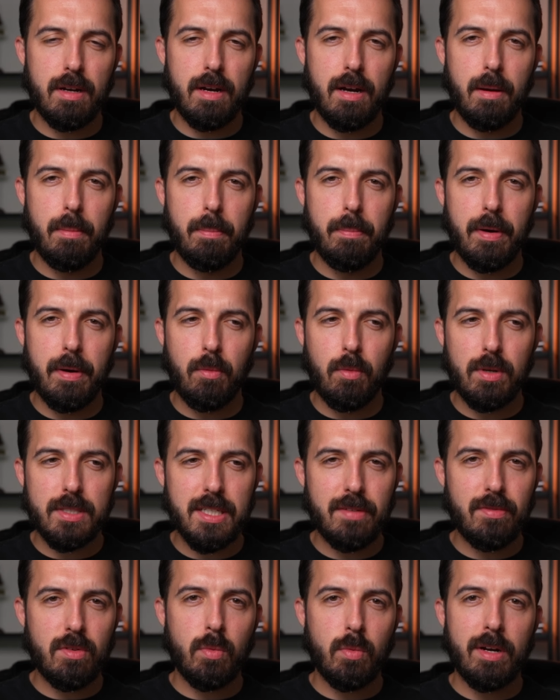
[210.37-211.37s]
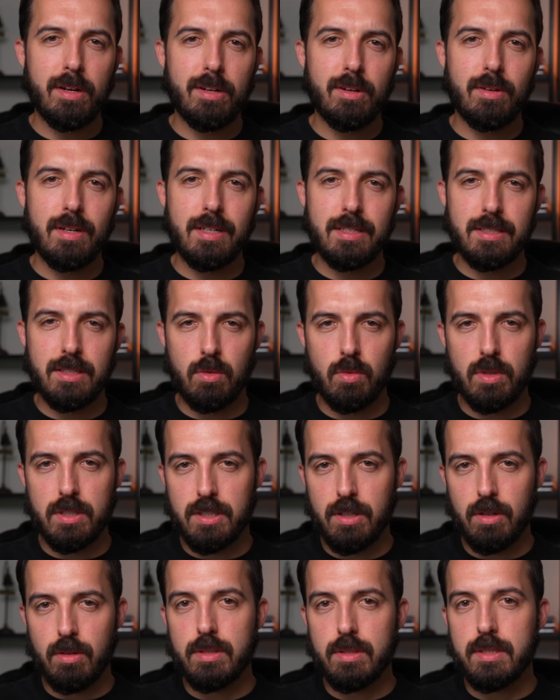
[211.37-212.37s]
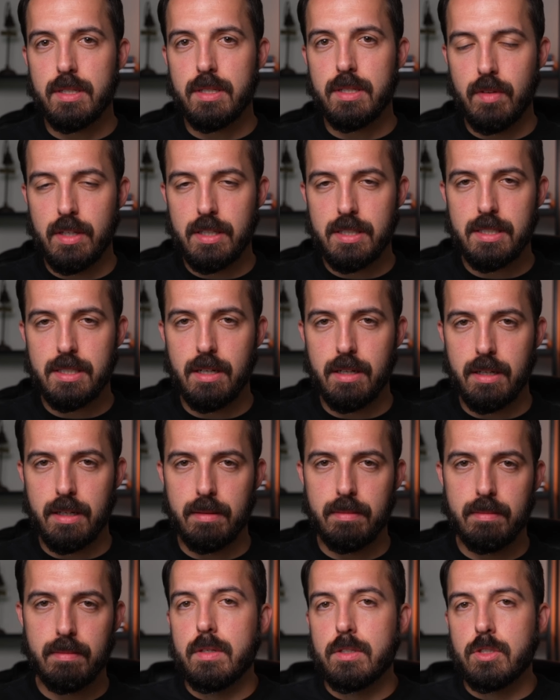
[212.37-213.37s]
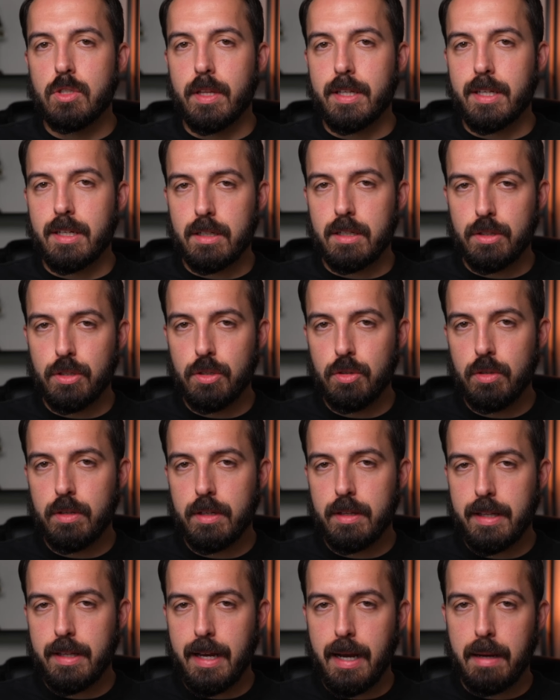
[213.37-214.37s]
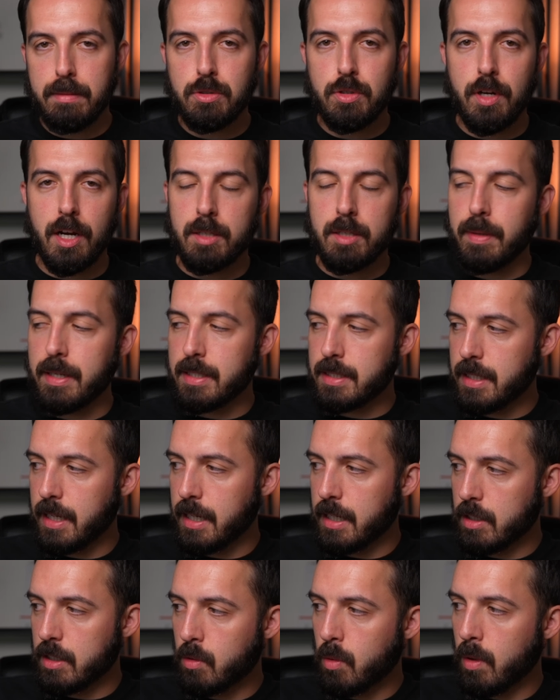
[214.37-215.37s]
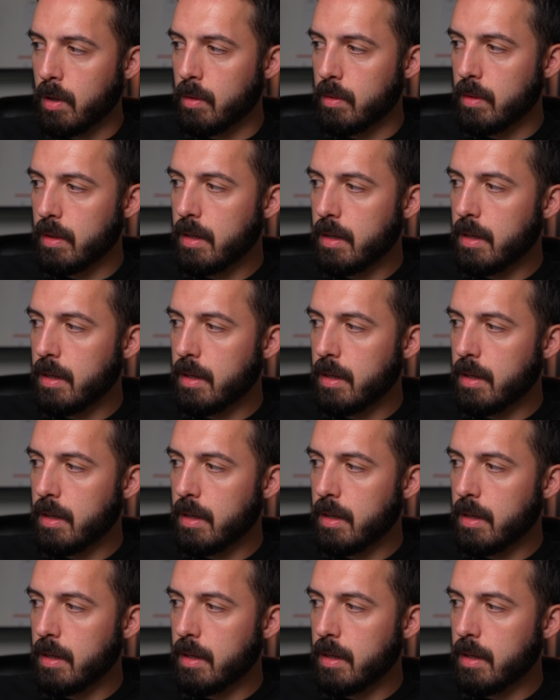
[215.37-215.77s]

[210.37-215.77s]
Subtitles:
But what's even weirder is the result of this study. So they conclude the abstract by saying, quote,